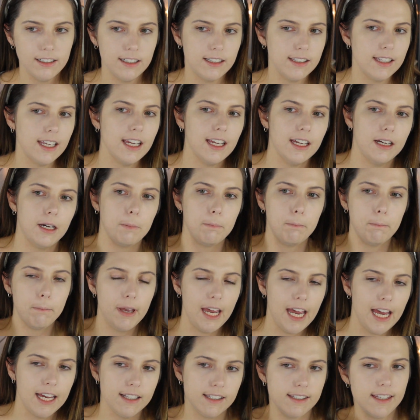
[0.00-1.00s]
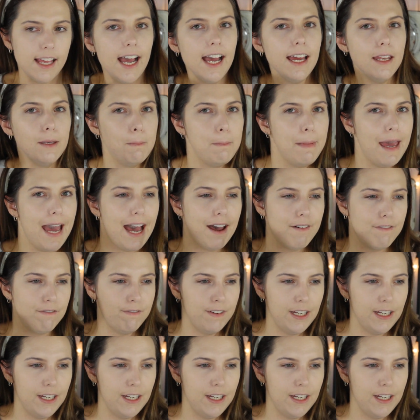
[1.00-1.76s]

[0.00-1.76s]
it's like a matte, satin matte